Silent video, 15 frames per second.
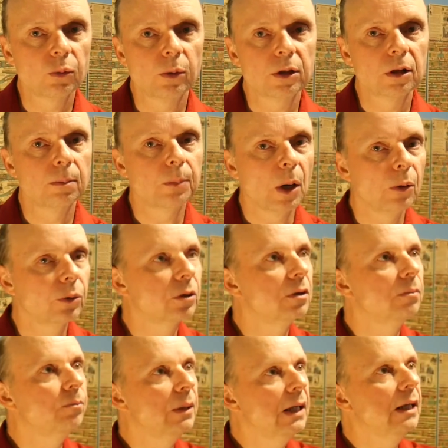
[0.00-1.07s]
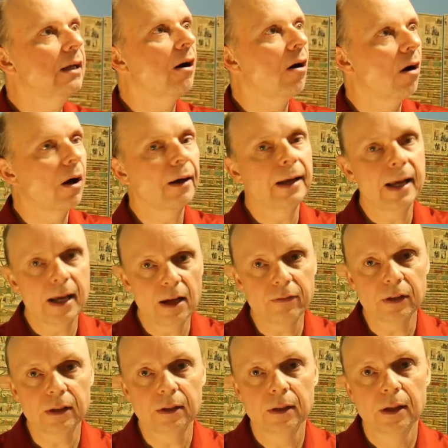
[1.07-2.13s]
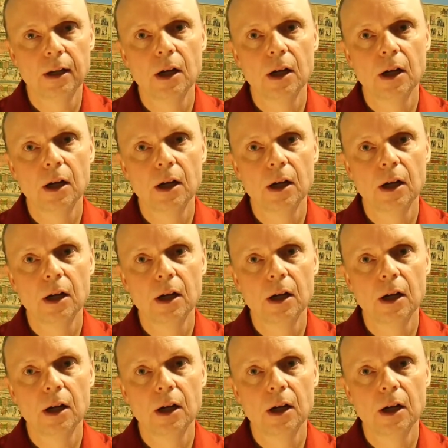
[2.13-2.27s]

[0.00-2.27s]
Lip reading: was supposed to be on heaven.